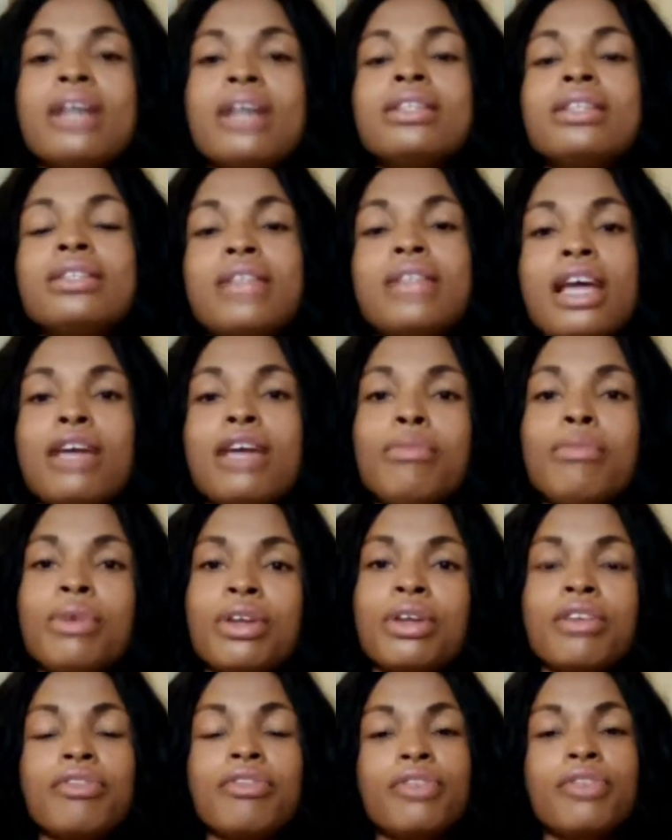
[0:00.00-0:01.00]
Stay
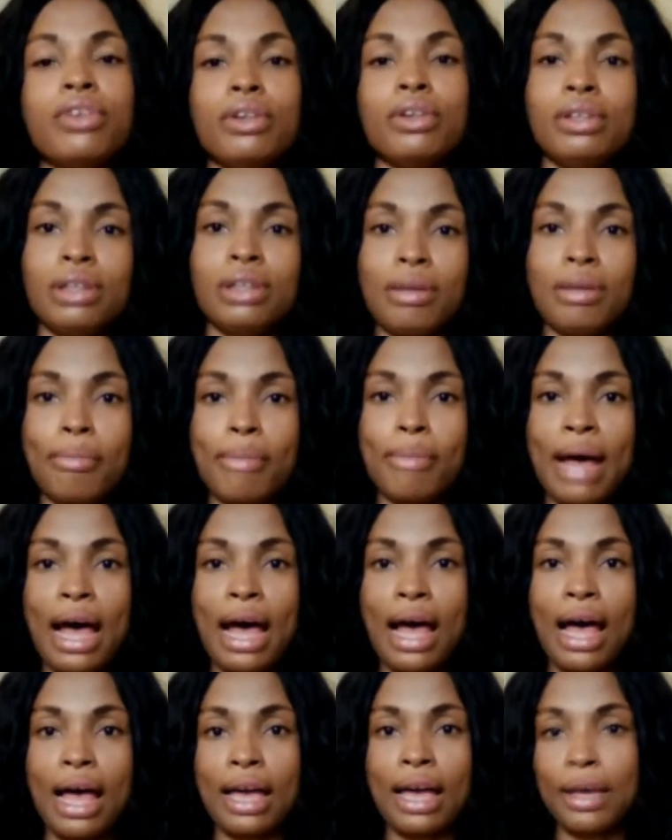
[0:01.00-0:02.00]
beautiful.
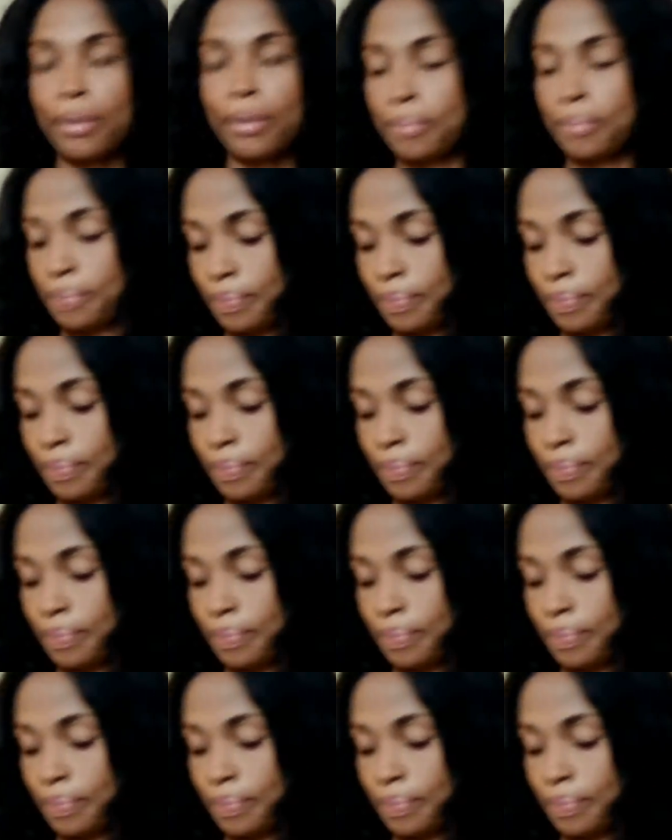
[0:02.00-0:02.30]
Bye.